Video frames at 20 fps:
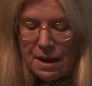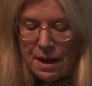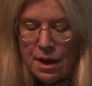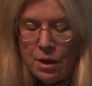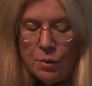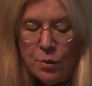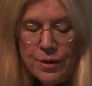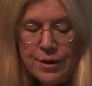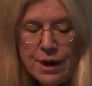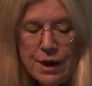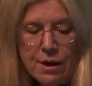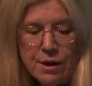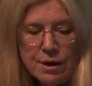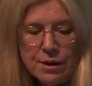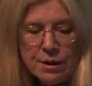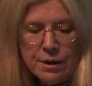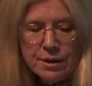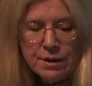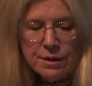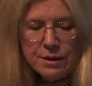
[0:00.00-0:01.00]
where they, are,
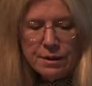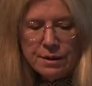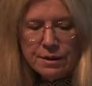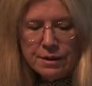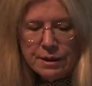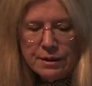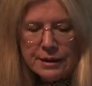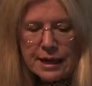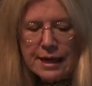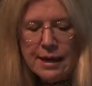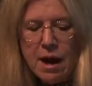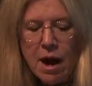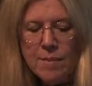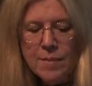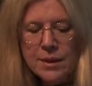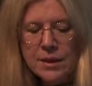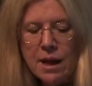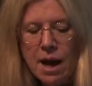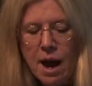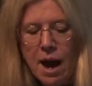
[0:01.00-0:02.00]
they come
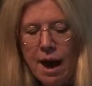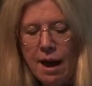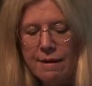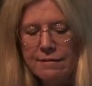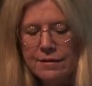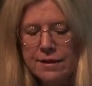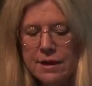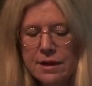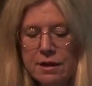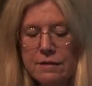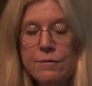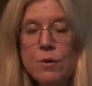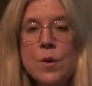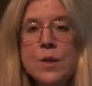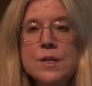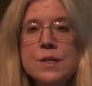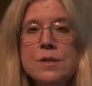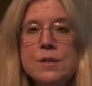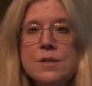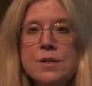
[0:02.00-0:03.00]
alive in the
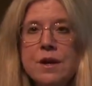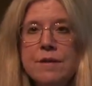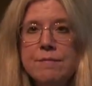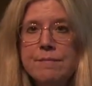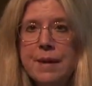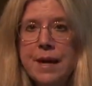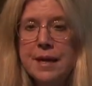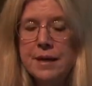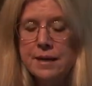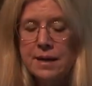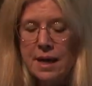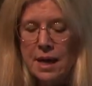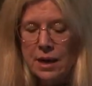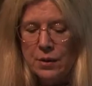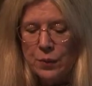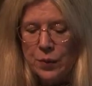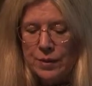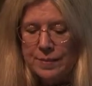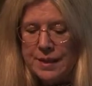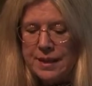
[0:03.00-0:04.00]
voices of men and
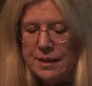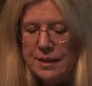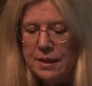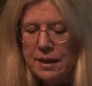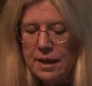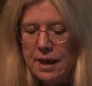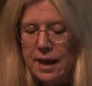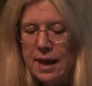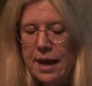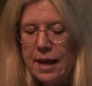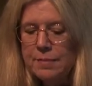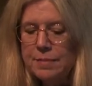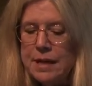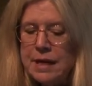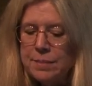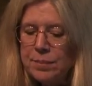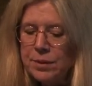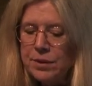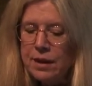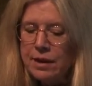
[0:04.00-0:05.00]
women and
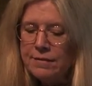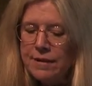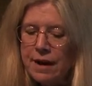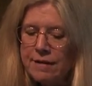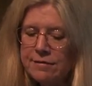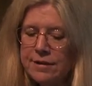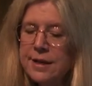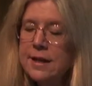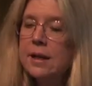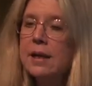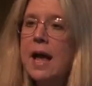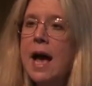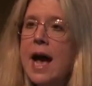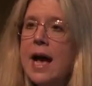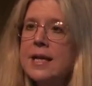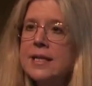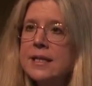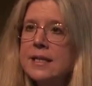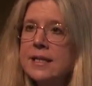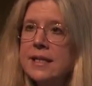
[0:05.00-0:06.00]
people of every
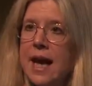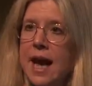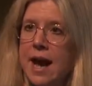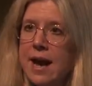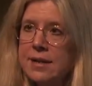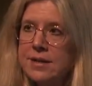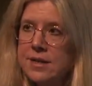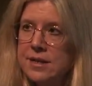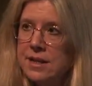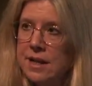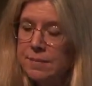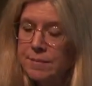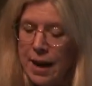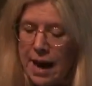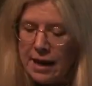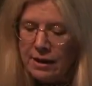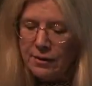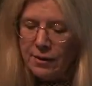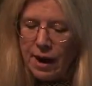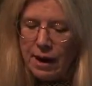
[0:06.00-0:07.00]
class, caste, and
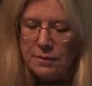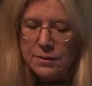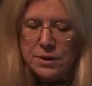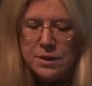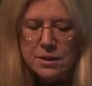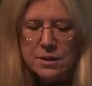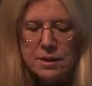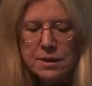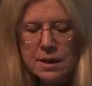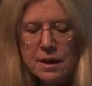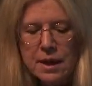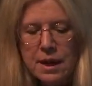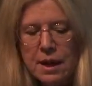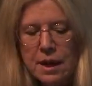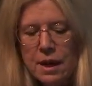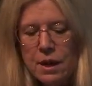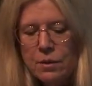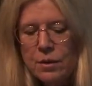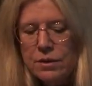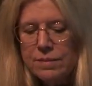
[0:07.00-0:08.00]
background,
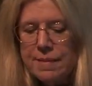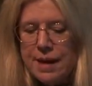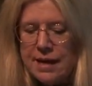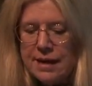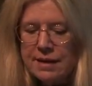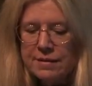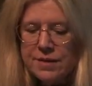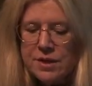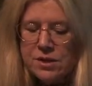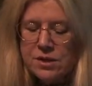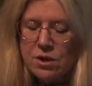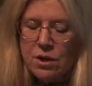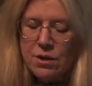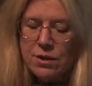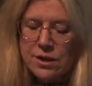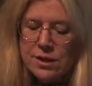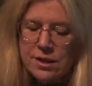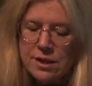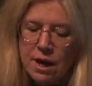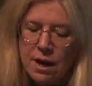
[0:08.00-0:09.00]
with many of the
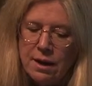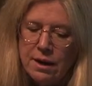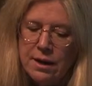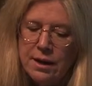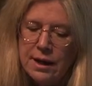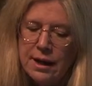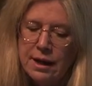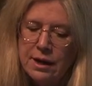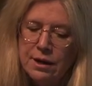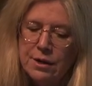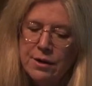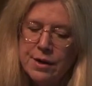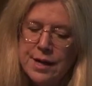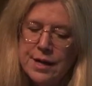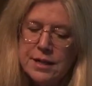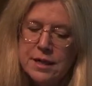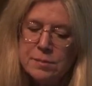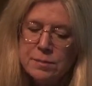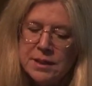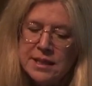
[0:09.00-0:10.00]
songs sung here
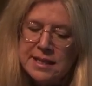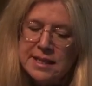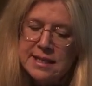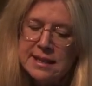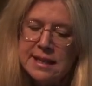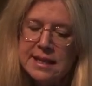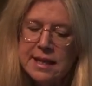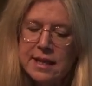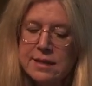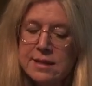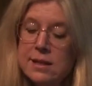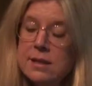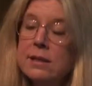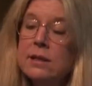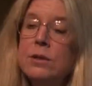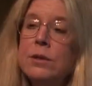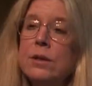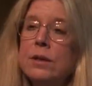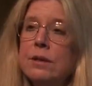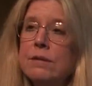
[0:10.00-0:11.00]
explicitly
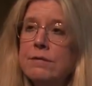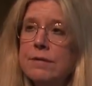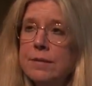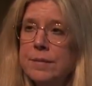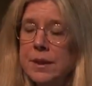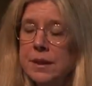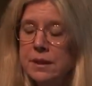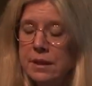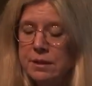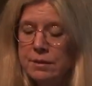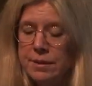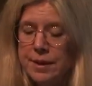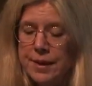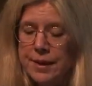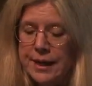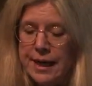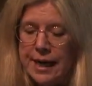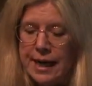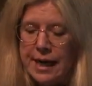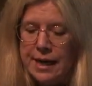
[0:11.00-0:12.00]
excluded from the literary
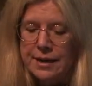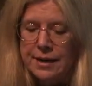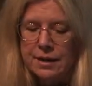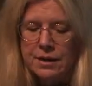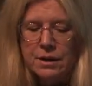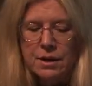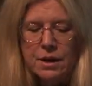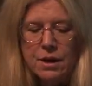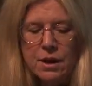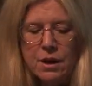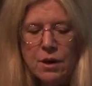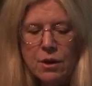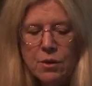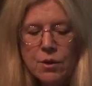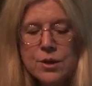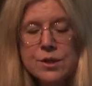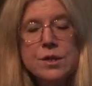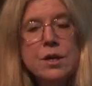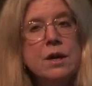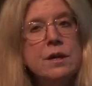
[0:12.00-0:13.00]
canon or
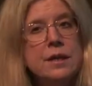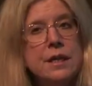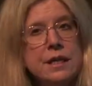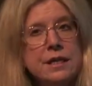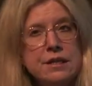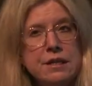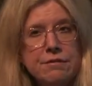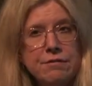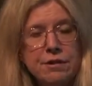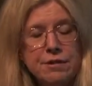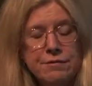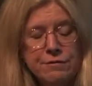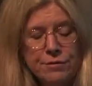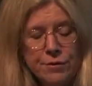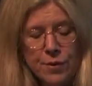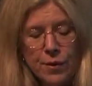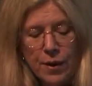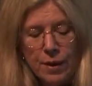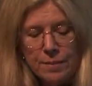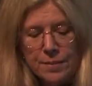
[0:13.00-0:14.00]
sung in different
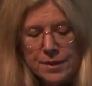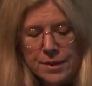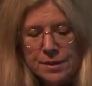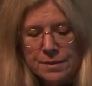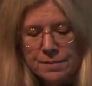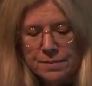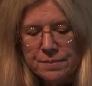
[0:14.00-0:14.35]
forms.